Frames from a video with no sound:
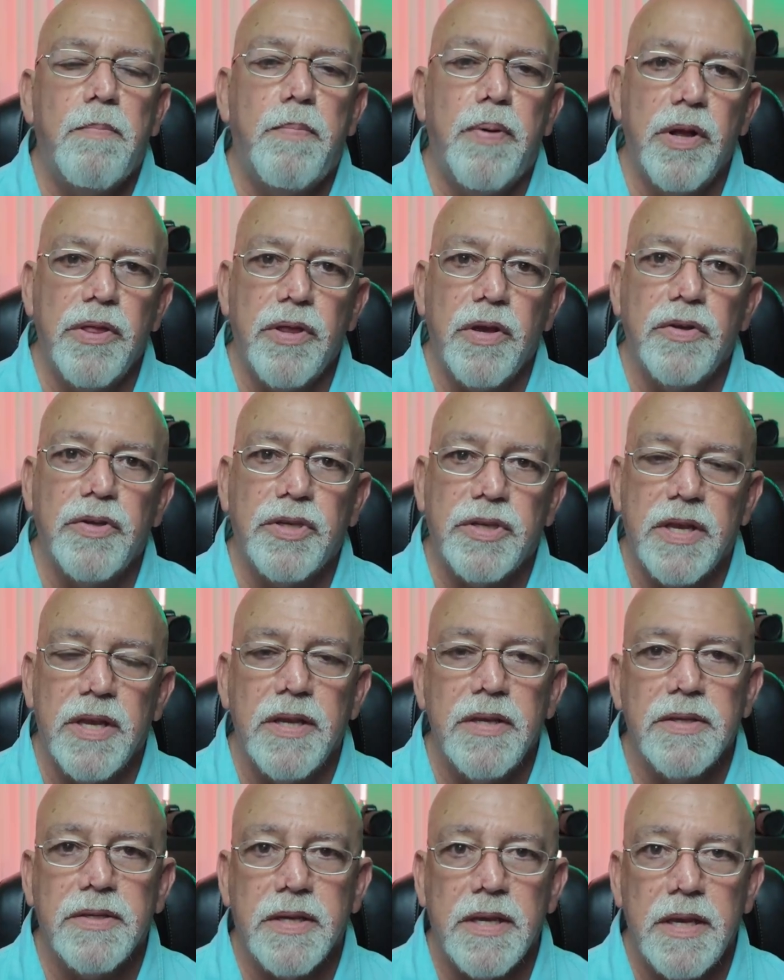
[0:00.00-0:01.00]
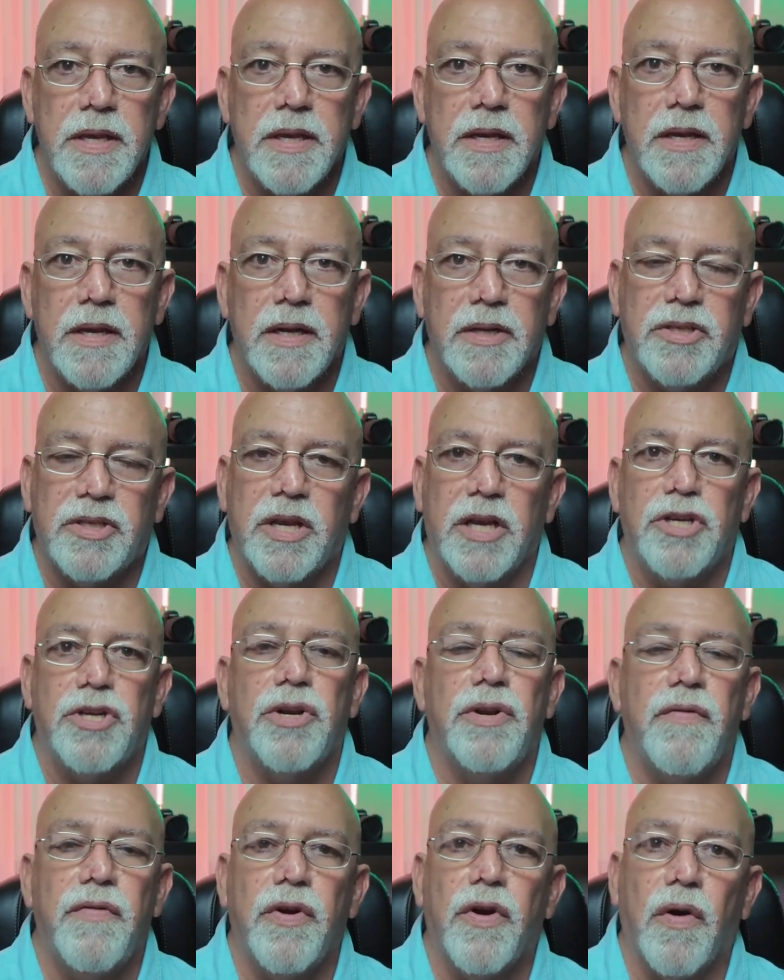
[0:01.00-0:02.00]
put those things in a
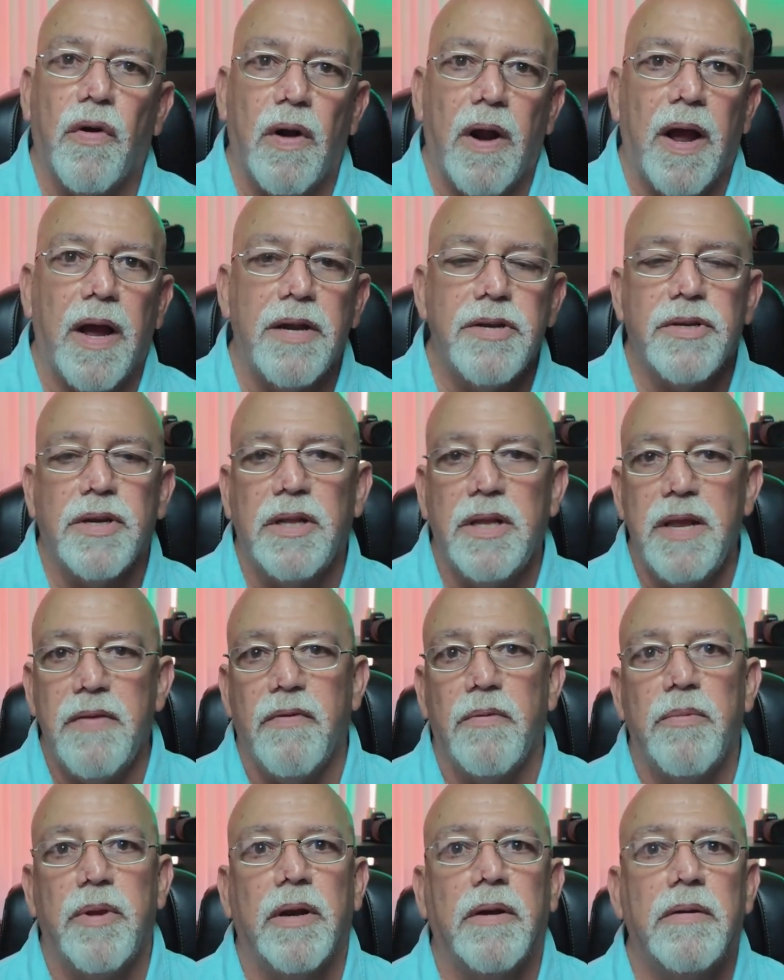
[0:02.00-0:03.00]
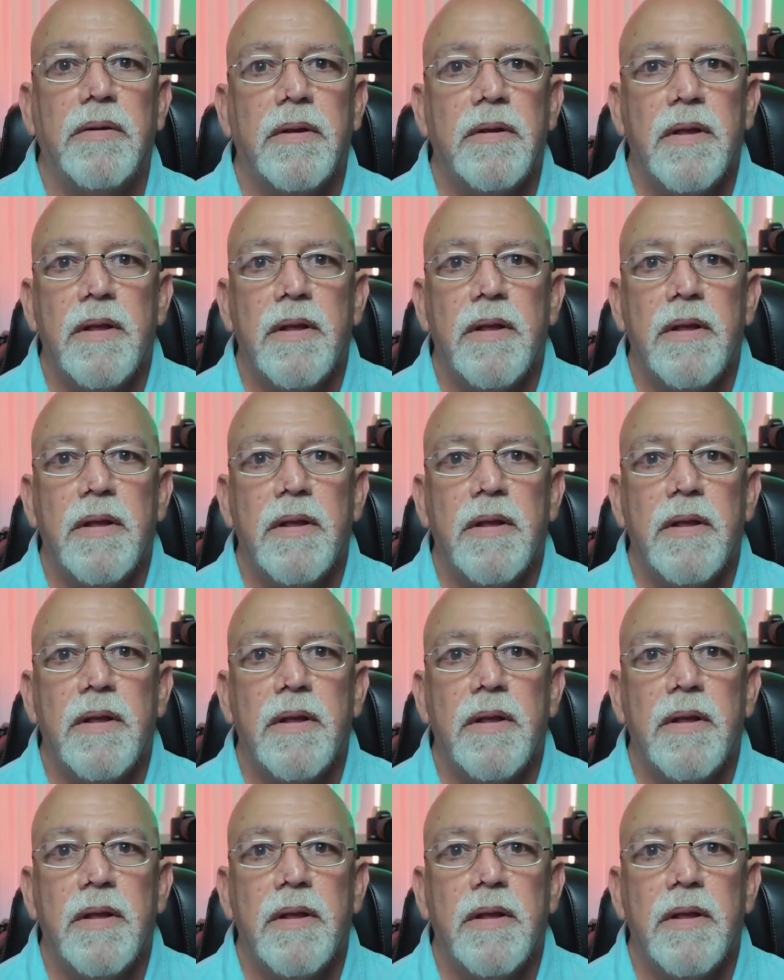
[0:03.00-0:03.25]
section of your garage and leave them there.